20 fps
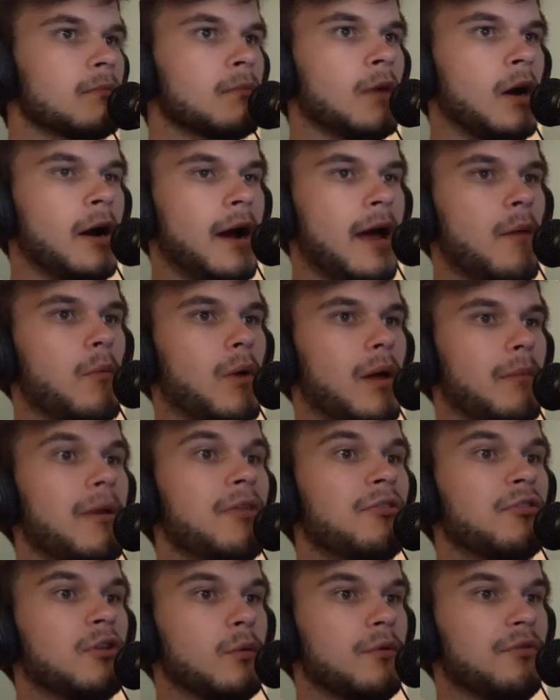Alright, what I meant
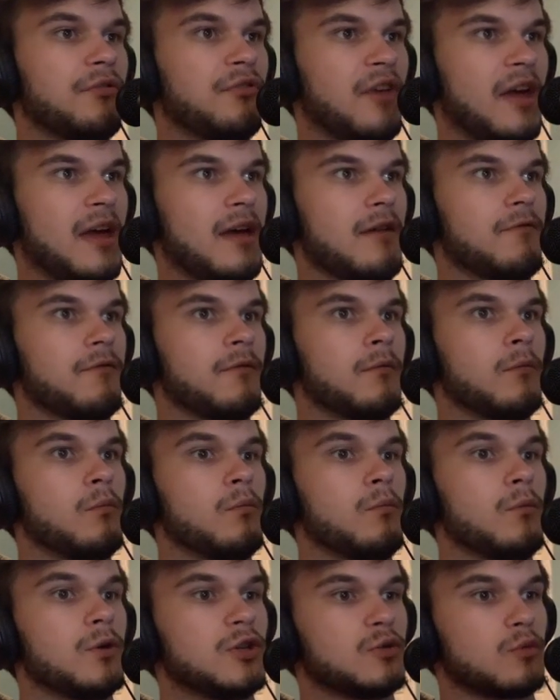to do is save,
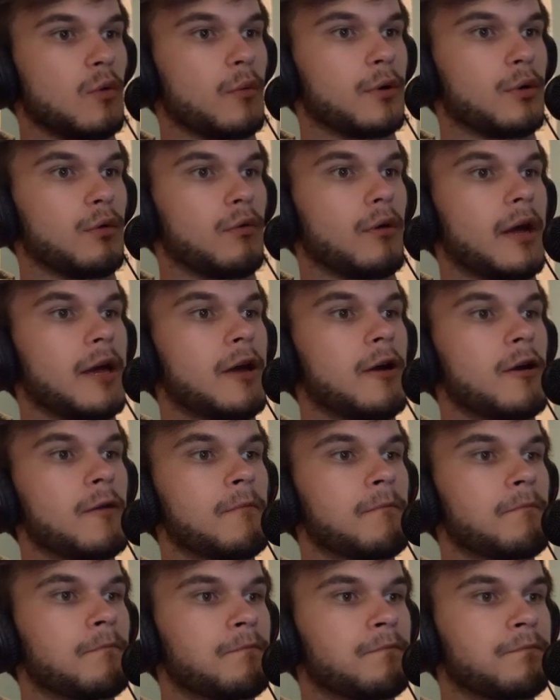which is what we're doing right here.
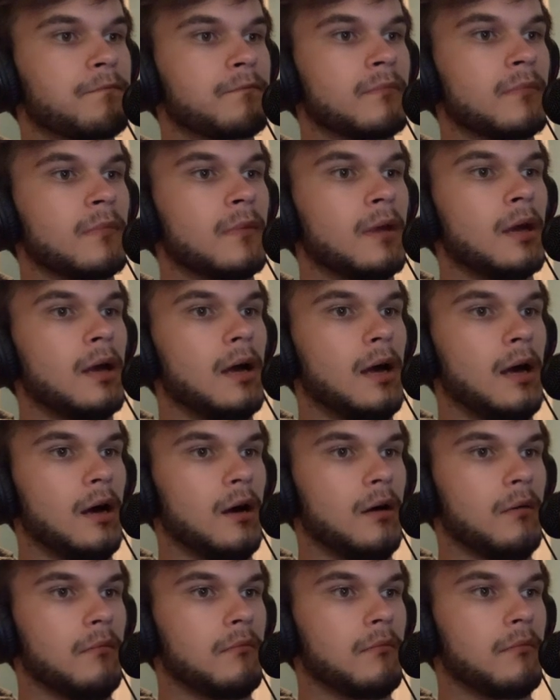
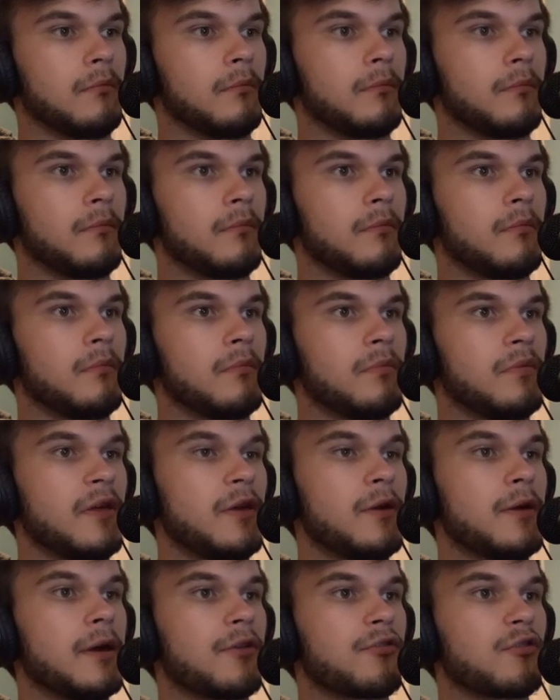Thank
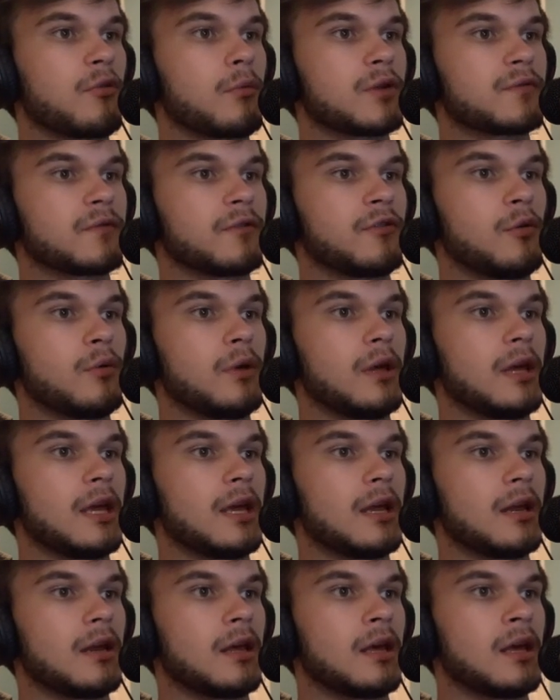you guys so much for tuning
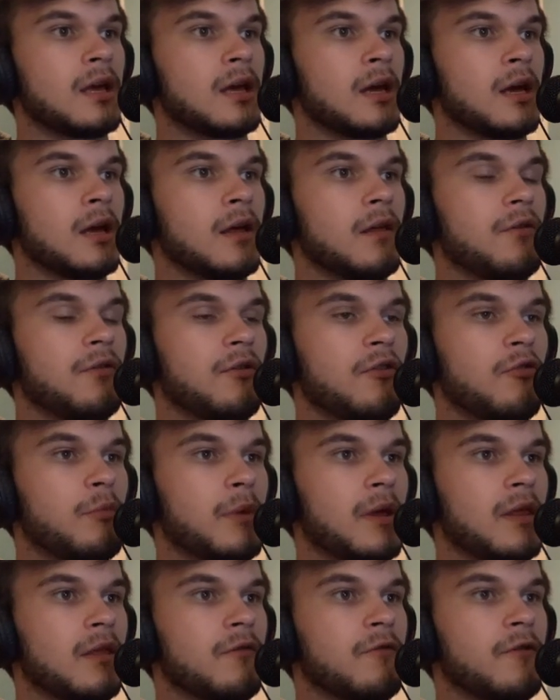in. This has
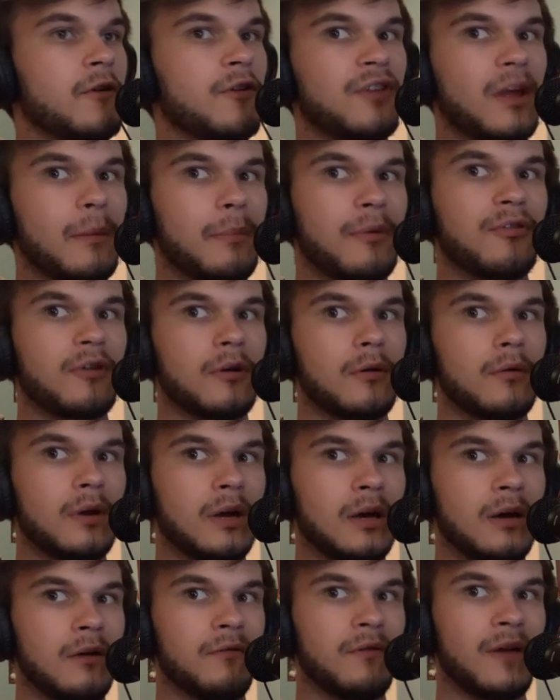been the first episode
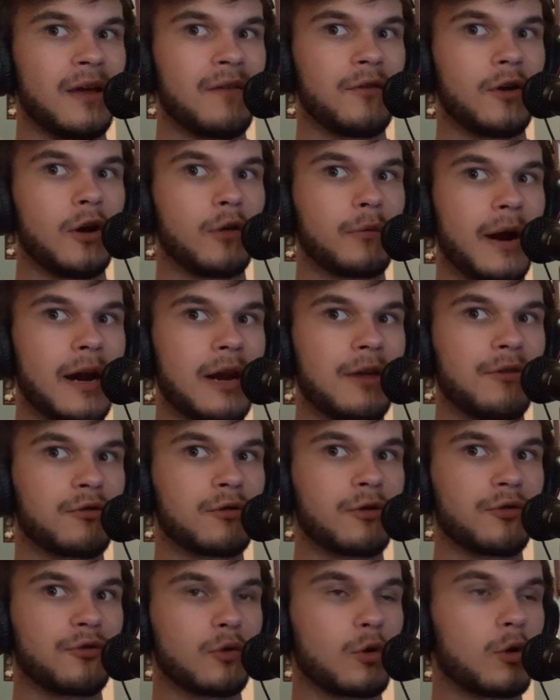of Evan Alrighty's
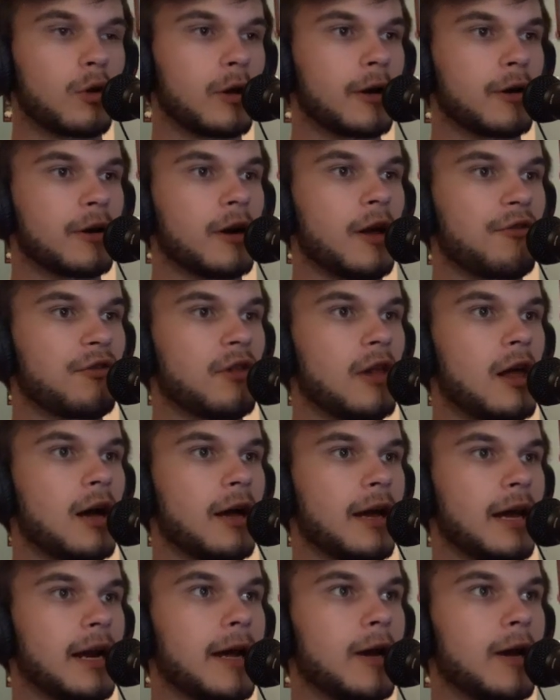Crystal Clear Nuzlocke, and I